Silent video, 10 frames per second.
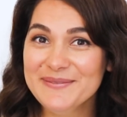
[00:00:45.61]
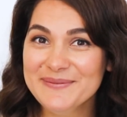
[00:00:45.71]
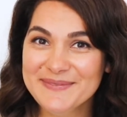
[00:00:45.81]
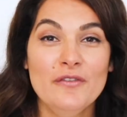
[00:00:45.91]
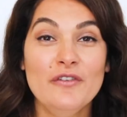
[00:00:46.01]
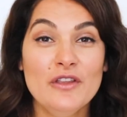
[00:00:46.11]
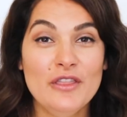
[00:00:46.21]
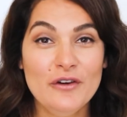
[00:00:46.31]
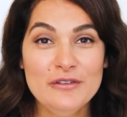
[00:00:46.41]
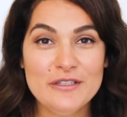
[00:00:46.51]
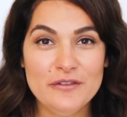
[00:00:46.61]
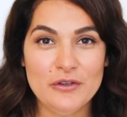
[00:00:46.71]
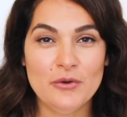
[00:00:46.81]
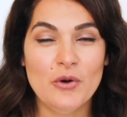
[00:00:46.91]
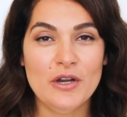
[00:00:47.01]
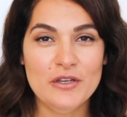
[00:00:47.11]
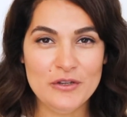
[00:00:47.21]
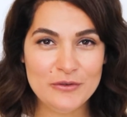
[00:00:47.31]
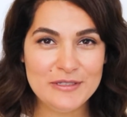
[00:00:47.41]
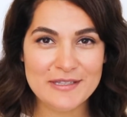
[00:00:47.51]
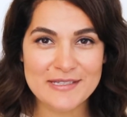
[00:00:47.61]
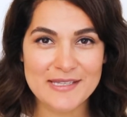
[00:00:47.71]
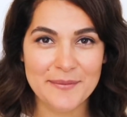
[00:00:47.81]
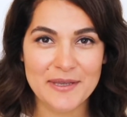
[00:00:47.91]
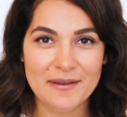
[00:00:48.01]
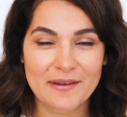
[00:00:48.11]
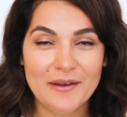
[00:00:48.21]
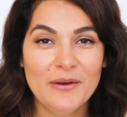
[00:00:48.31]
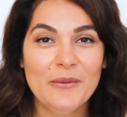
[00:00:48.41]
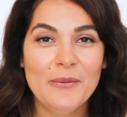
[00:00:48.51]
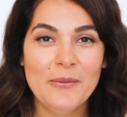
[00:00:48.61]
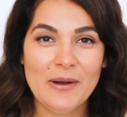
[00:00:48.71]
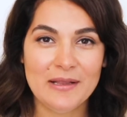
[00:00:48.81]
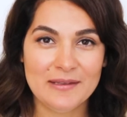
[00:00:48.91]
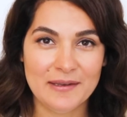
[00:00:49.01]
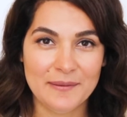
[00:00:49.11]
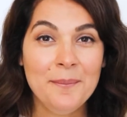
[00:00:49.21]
For those of you who are new to the summit, welcome.